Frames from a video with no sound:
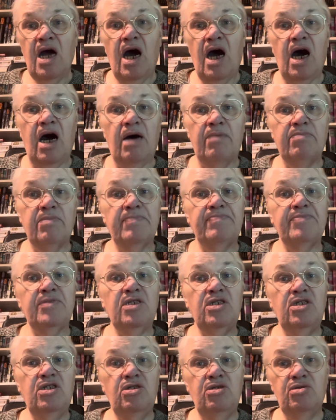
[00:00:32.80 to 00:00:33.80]
I'm
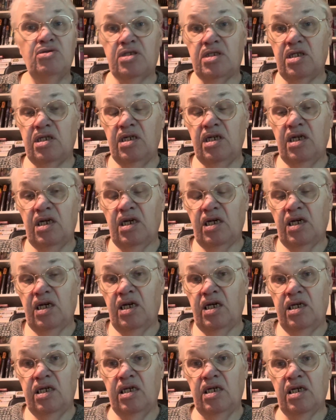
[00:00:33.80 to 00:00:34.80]
using
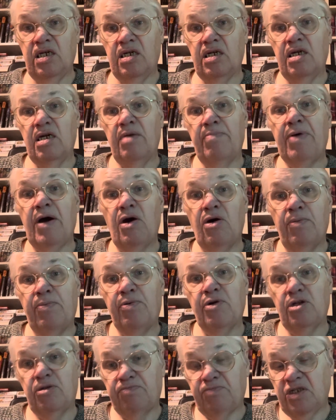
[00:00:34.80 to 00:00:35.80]
a
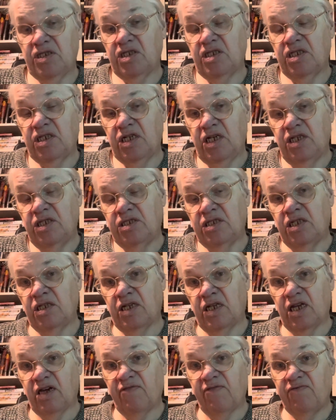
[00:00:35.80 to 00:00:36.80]
PowerPoint presentation
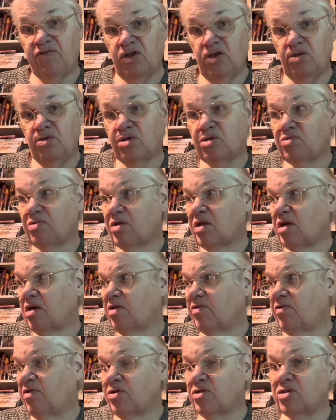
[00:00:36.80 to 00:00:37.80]
that I've used when
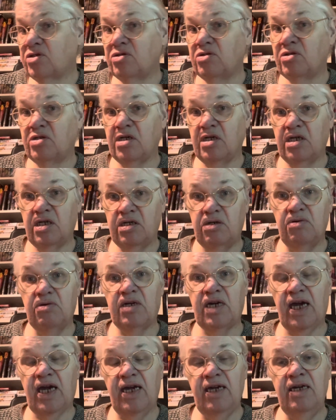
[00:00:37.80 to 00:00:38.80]
I've gone to the
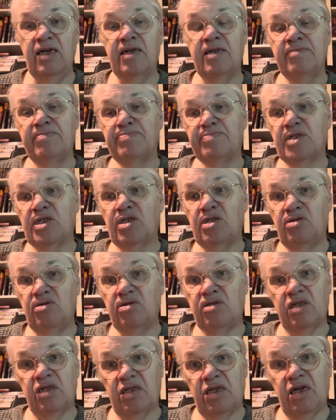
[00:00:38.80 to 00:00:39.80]
UK
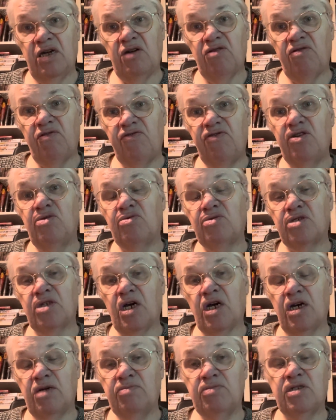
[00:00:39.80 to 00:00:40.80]
used it there a few
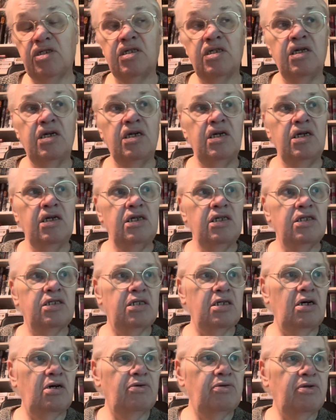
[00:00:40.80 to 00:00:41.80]
times
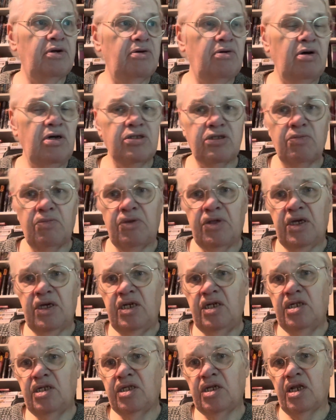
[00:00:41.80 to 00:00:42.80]
so there are some
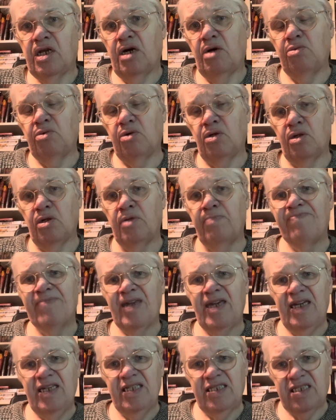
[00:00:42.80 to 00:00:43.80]
things that I will
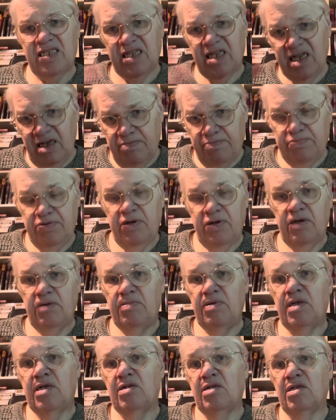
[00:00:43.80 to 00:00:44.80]
skip
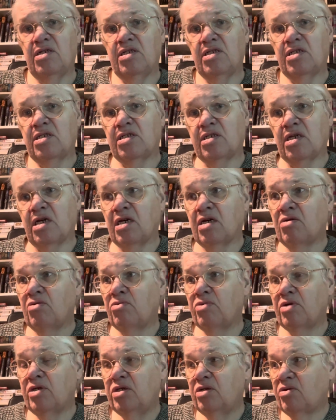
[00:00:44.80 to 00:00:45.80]
because uh,
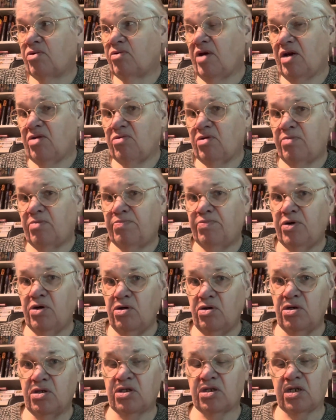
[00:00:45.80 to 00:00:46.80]
when you're there in
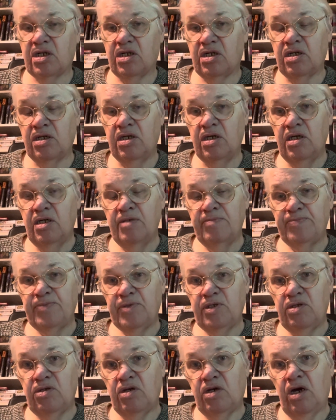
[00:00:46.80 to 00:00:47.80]
person
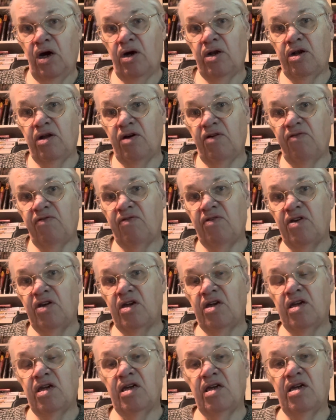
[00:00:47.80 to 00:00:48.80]
you kind of
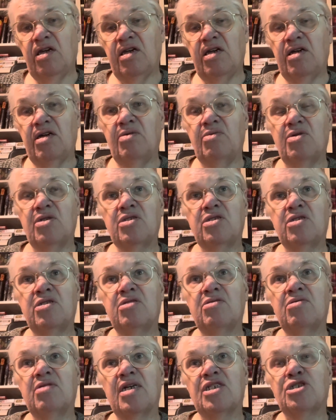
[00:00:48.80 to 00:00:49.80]
uh, I want
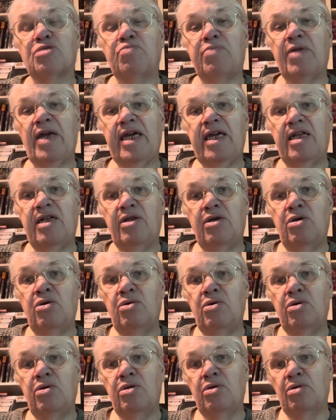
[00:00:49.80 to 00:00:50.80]
to explain who
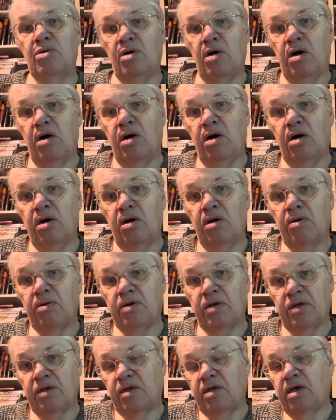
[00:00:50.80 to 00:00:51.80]
you are
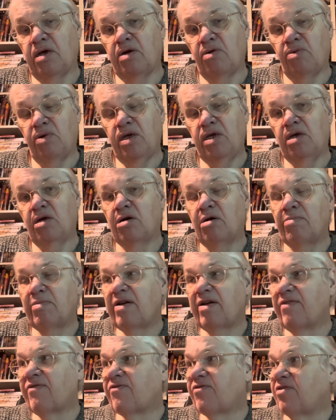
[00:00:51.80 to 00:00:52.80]
and uh, where you're
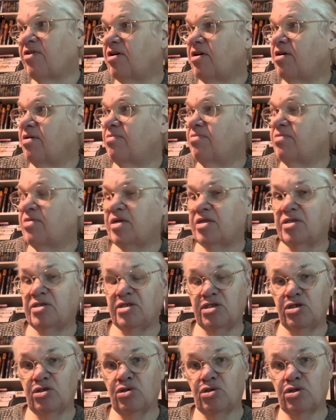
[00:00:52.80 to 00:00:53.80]
coming from and
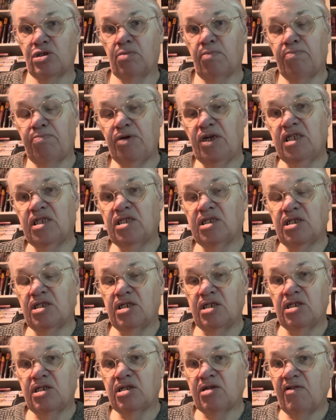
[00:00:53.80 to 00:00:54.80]
show some
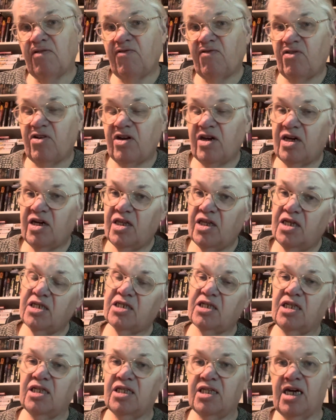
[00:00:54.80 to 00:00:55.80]
pictures of uh,
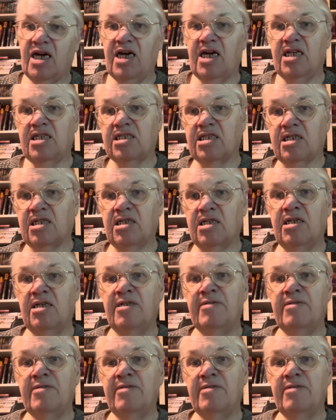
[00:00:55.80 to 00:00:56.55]
this and that. And